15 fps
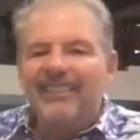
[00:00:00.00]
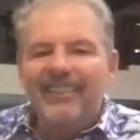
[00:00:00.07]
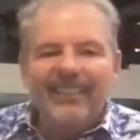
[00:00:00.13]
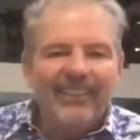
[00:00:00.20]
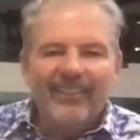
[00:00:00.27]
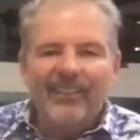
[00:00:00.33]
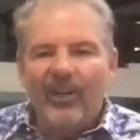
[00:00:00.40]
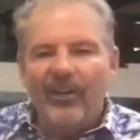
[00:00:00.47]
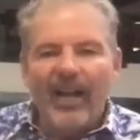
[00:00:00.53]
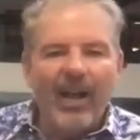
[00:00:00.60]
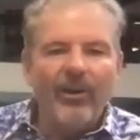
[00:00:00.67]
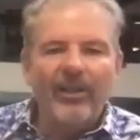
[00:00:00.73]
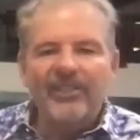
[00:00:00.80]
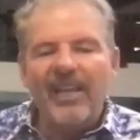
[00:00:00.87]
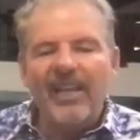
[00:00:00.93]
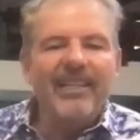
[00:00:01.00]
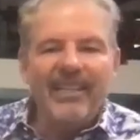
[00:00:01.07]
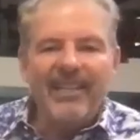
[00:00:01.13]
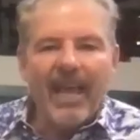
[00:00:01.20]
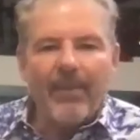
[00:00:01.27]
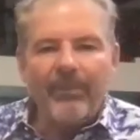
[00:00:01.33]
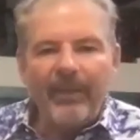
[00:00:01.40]
how exciting can
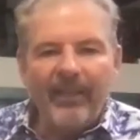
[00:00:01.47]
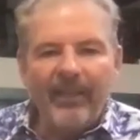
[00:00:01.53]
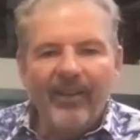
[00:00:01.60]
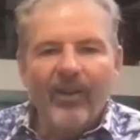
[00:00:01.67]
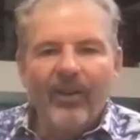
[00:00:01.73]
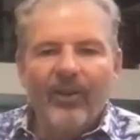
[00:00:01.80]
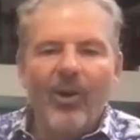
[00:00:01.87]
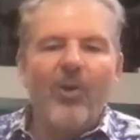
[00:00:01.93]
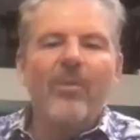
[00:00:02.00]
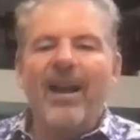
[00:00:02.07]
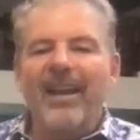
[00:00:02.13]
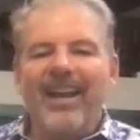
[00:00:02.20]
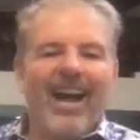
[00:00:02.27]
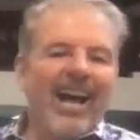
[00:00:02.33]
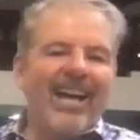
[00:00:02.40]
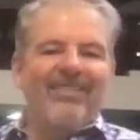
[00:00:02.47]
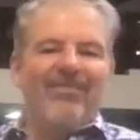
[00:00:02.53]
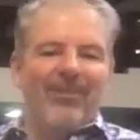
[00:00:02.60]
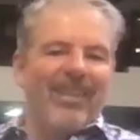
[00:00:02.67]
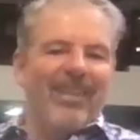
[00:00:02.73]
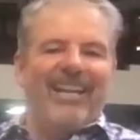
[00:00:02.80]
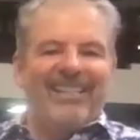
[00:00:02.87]
that be? Oh my God, were
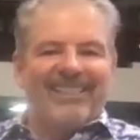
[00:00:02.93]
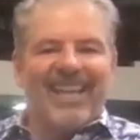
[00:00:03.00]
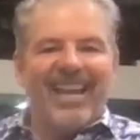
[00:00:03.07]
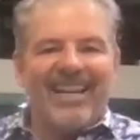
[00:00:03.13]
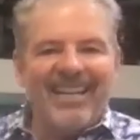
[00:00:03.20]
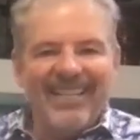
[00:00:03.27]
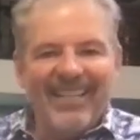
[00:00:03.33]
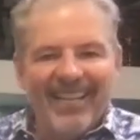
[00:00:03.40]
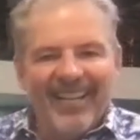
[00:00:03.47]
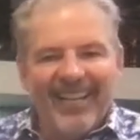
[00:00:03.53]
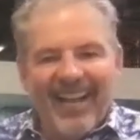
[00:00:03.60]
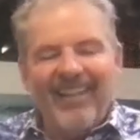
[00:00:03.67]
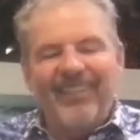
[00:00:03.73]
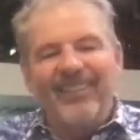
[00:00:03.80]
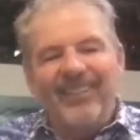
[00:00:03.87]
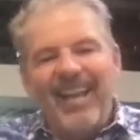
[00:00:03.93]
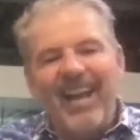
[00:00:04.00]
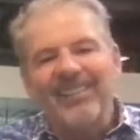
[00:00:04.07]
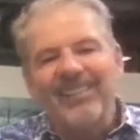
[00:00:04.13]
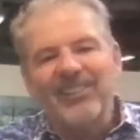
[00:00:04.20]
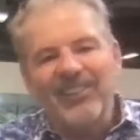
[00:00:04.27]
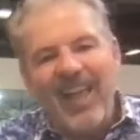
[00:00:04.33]
they exciting? I learned how
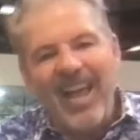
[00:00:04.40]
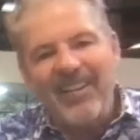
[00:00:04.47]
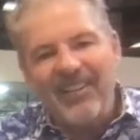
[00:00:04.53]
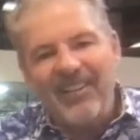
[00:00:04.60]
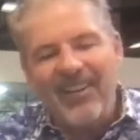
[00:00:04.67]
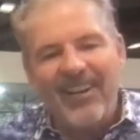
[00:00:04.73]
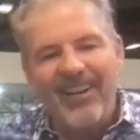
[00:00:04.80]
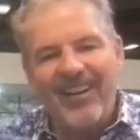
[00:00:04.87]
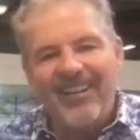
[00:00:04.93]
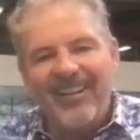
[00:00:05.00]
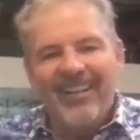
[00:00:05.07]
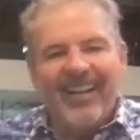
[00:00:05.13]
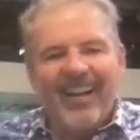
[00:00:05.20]
to slide a car. I